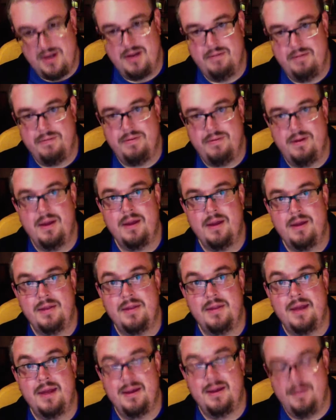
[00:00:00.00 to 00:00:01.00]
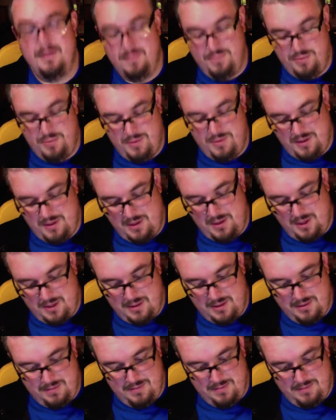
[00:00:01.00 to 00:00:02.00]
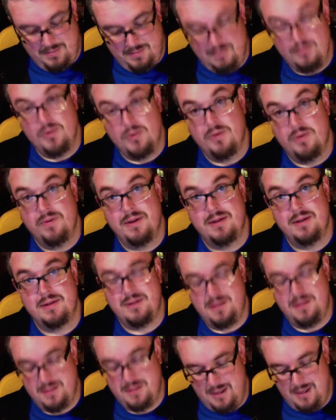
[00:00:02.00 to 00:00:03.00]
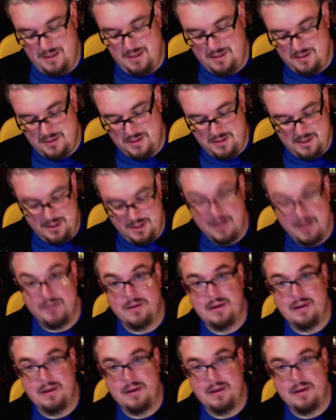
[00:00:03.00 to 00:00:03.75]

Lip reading: if they print these movies, these discs, to even